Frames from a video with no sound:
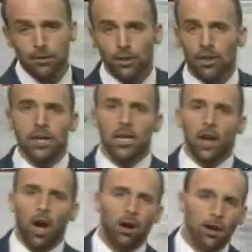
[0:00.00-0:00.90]
There
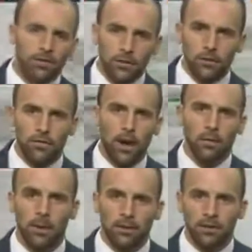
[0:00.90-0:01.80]
are a few fair
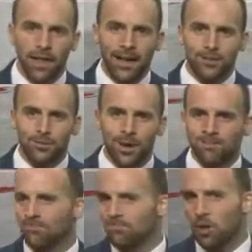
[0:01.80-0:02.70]
weather clouds, but
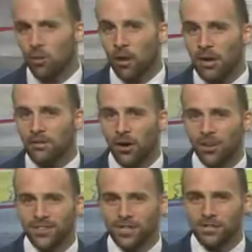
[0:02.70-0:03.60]
no rainfall
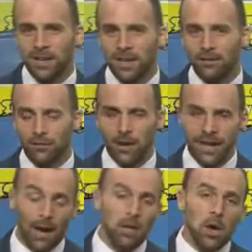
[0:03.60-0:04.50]
to speak of right now.